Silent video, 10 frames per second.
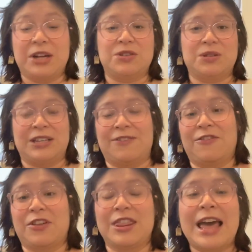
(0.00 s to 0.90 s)
interesting
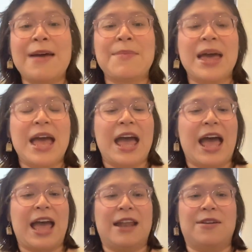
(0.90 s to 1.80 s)
for them
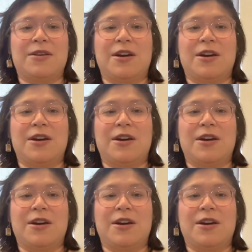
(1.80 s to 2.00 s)
and